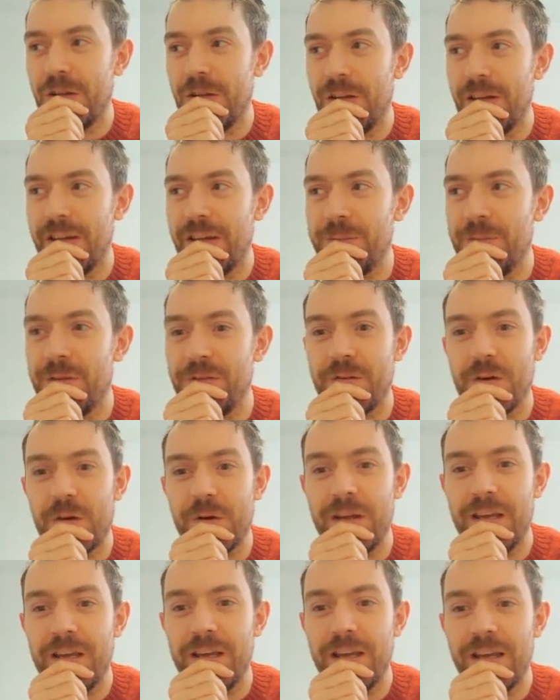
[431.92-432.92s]
He'd be
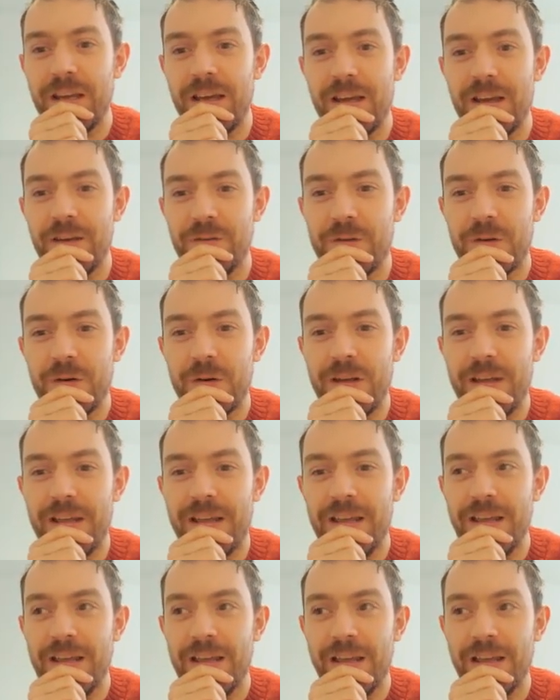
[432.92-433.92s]

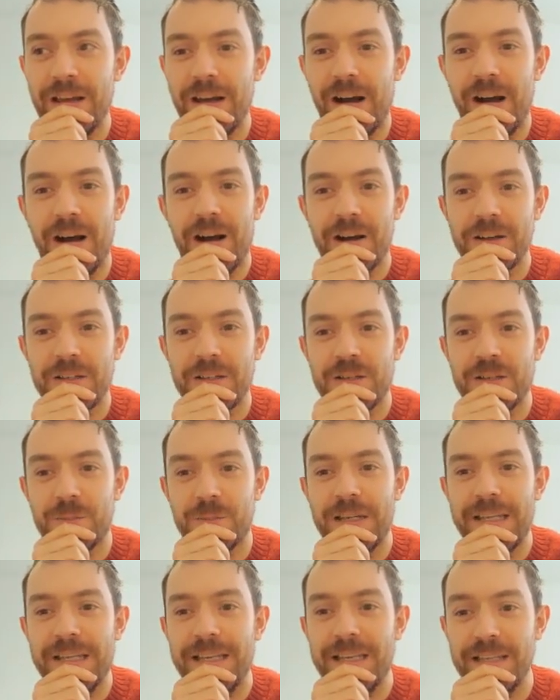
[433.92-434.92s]
very hard to
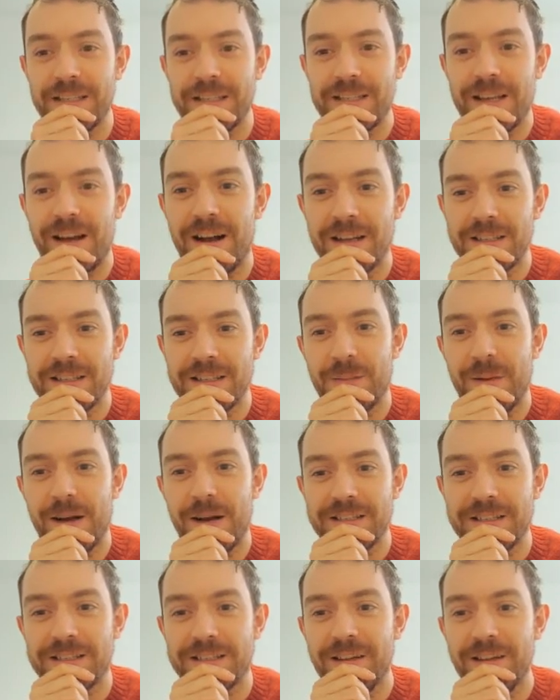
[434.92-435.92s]
please
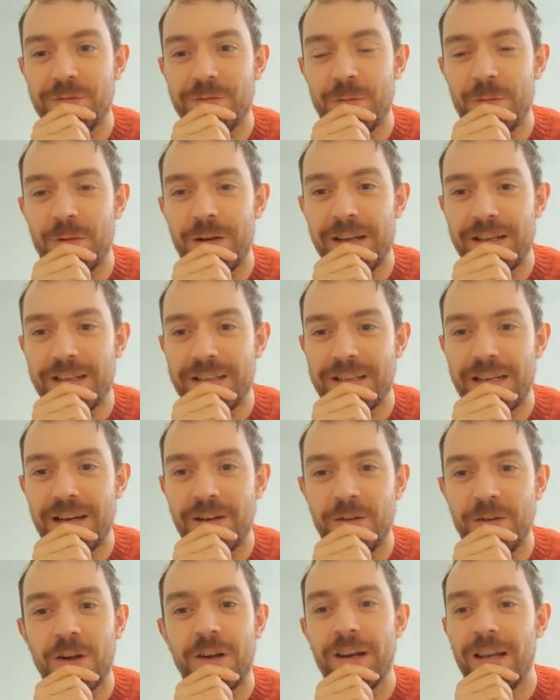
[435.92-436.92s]
taskmaster, from what I could
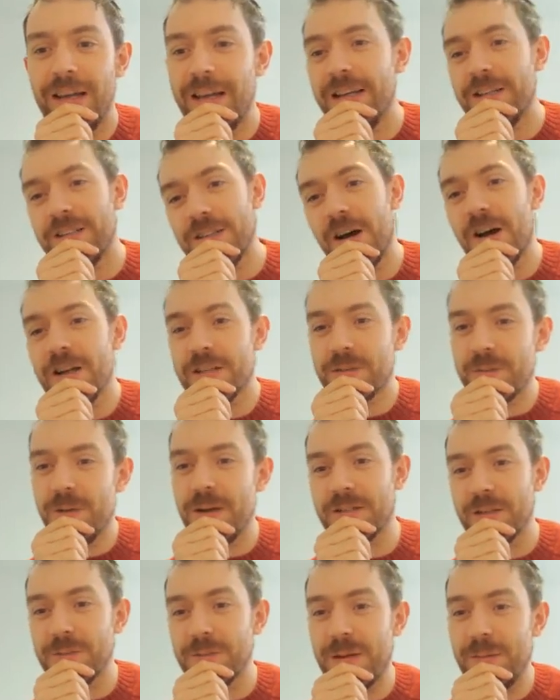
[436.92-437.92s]
tell. Not
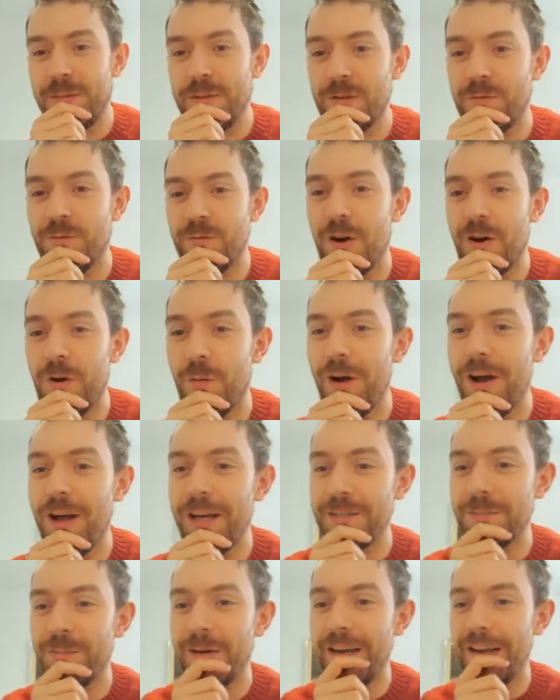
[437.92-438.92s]
taskmaster is maybe the wrong
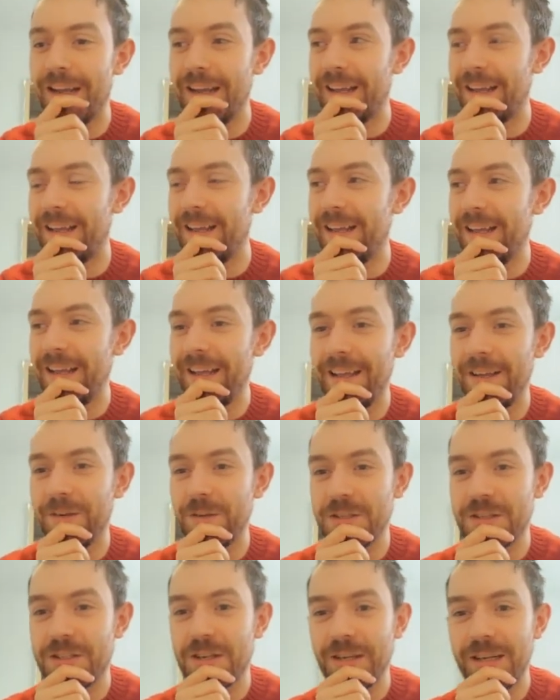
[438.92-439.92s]
word, but like
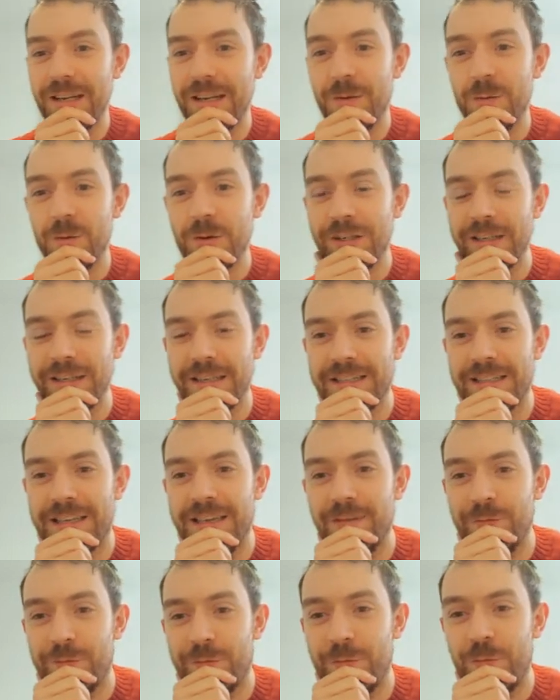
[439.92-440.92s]
it certainly wouldn't
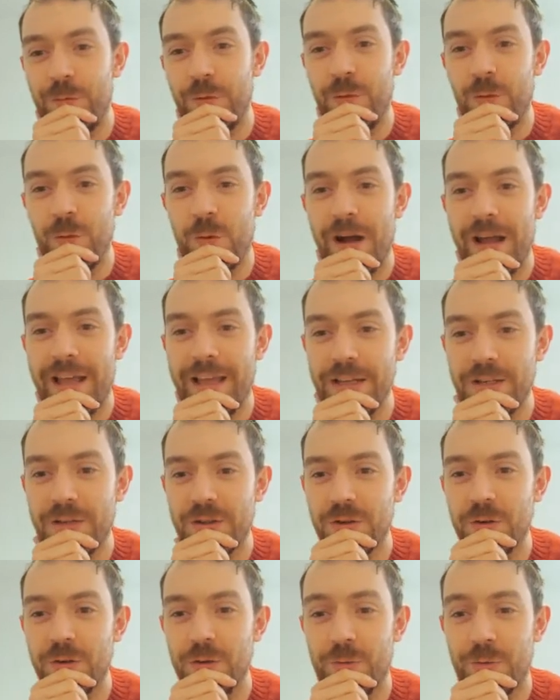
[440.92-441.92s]
give way
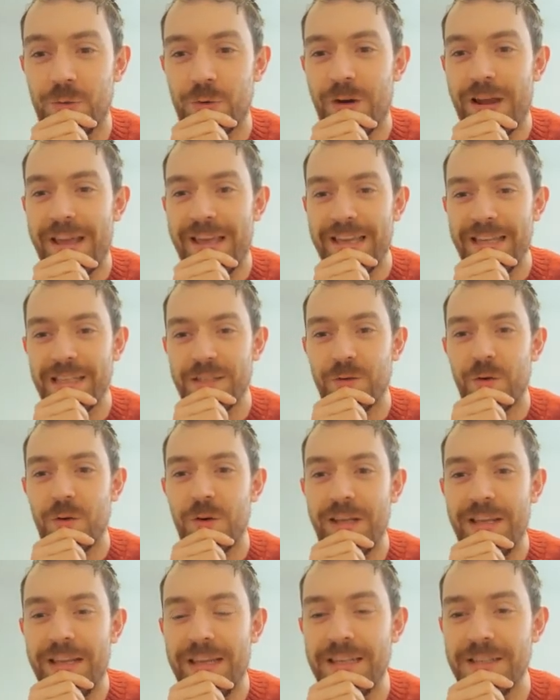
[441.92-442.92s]
to praise
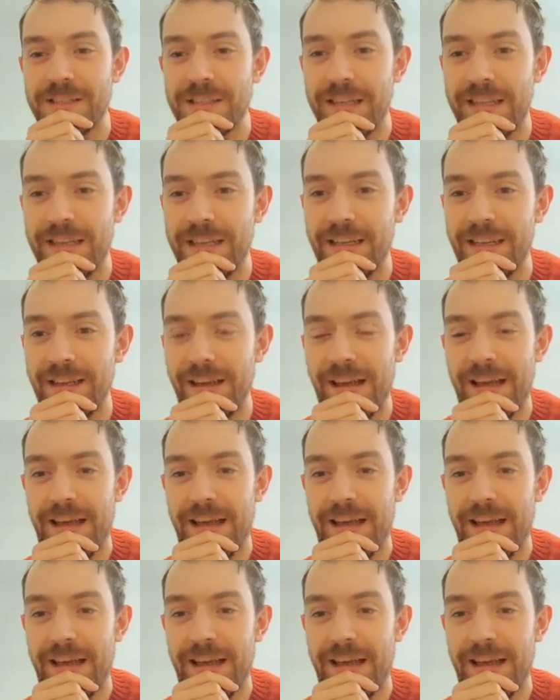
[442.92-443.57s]
very easily.